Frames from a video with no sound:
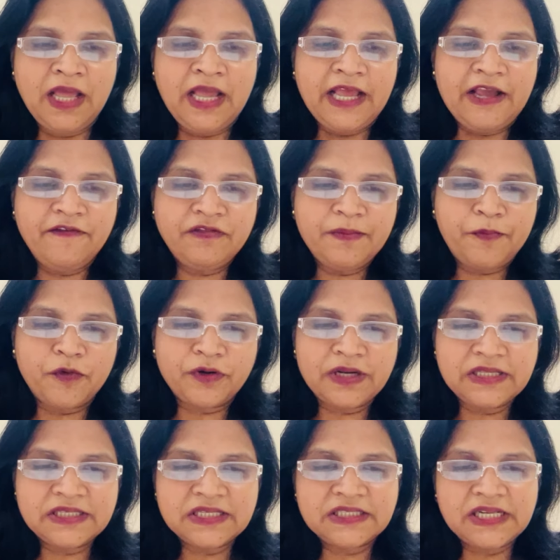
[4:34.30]
If the
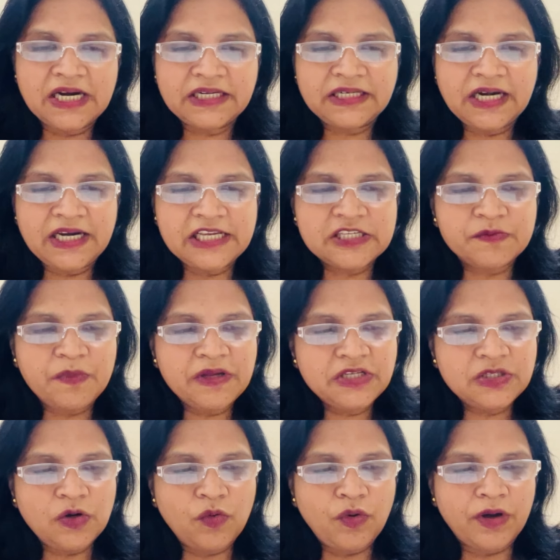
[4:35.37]
potency selected is much
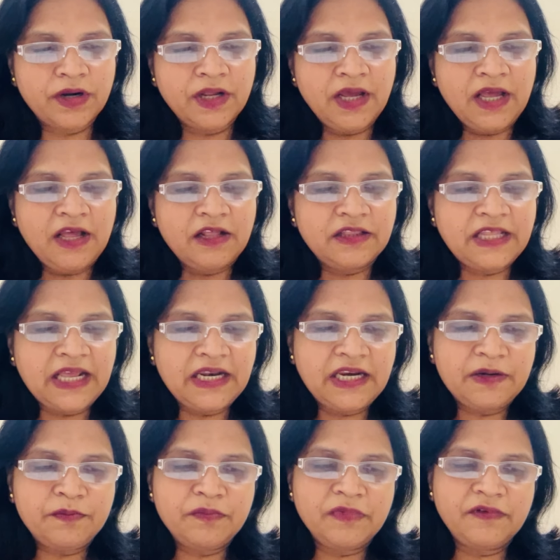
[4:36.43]
lower, then
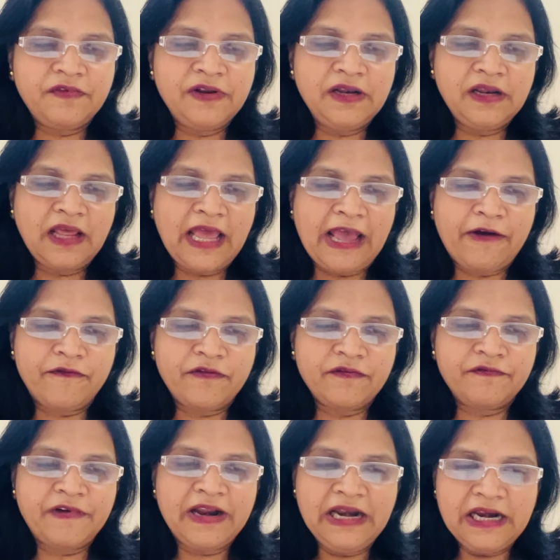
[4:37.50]
it will have
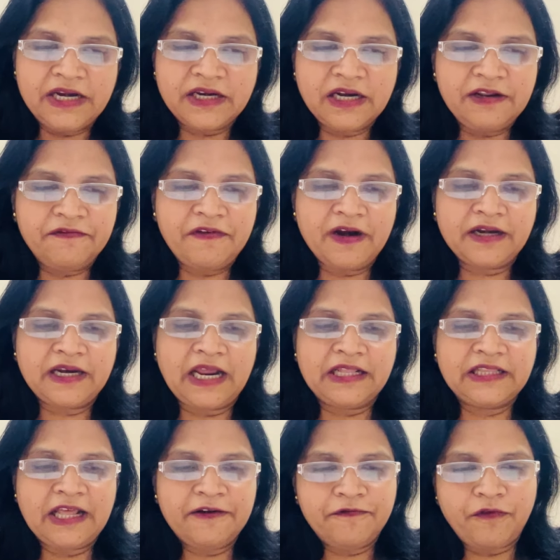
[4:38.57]
very little effect and
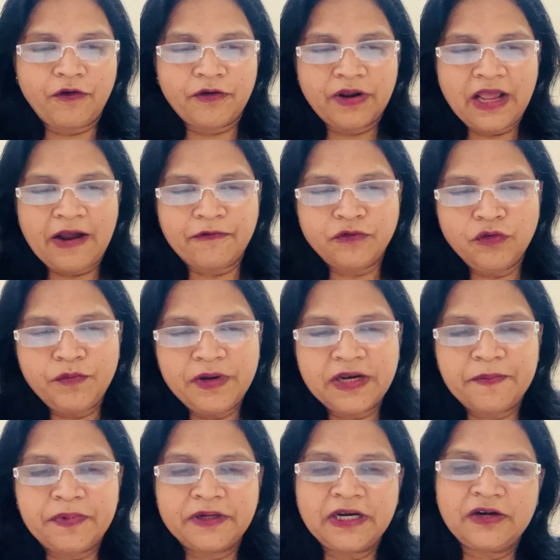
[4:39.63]
therefore have to be
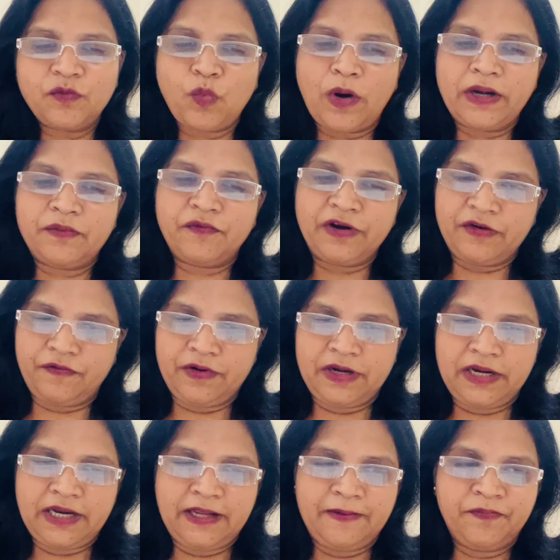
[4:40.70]
repeated quite
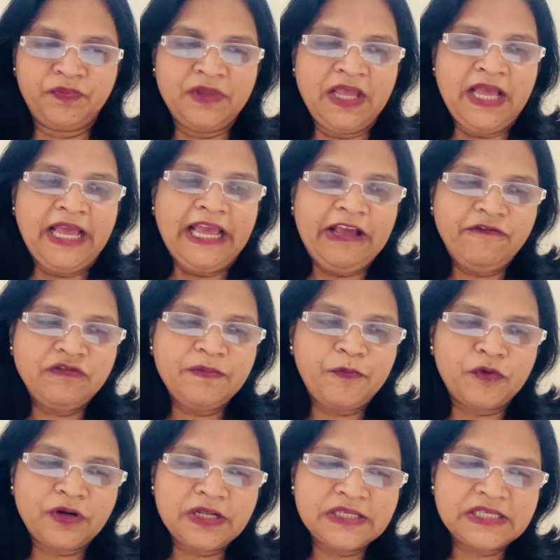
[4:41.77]
frequently. If the
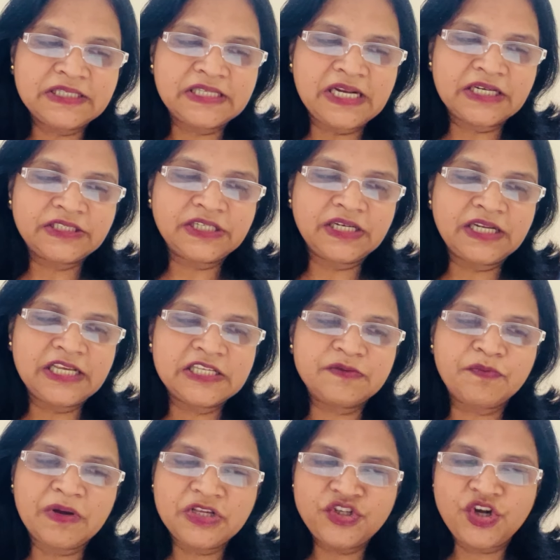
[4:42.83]
potency selection is
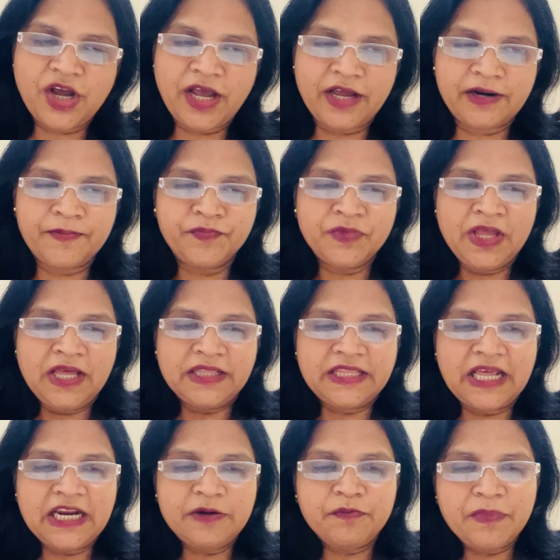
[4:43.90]
much higher,
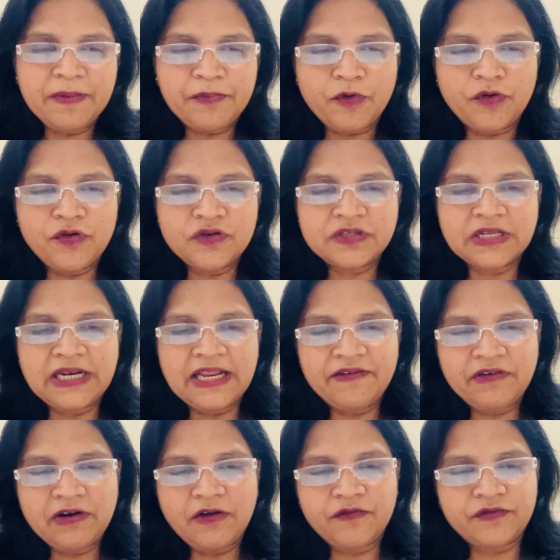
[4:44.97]
then it may produce a
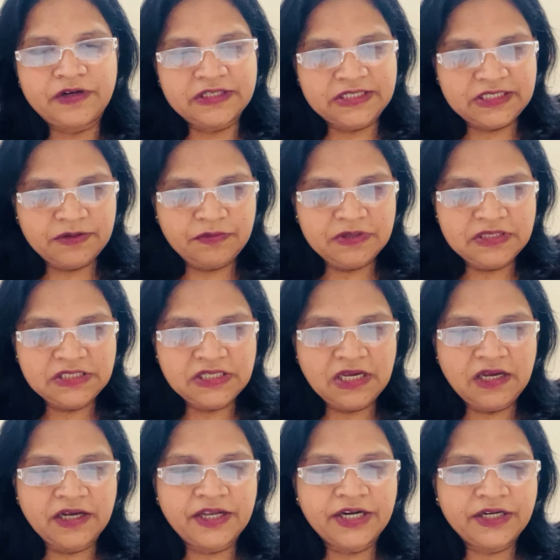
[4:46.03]
level of disturbance
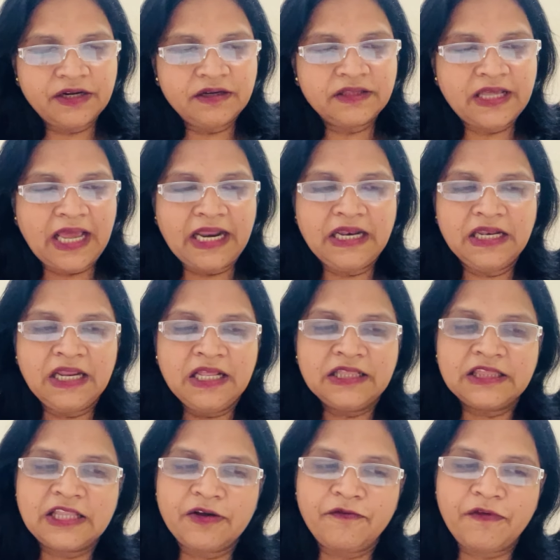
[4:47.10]
greater than
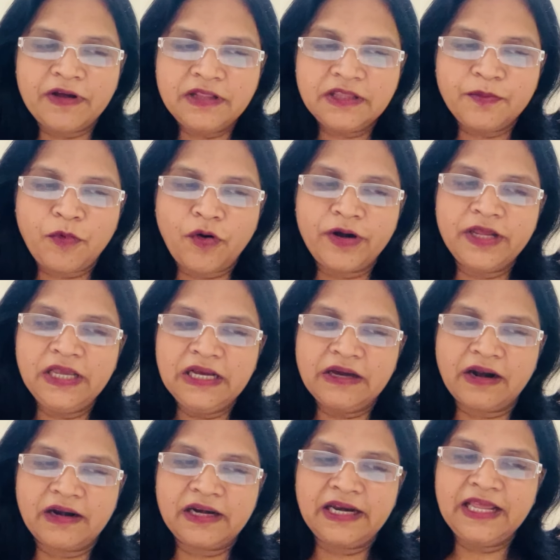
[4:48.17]
the one the body
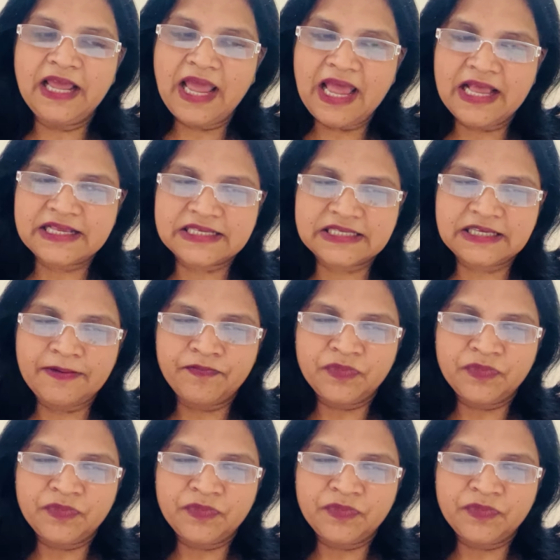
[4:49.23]
currently has.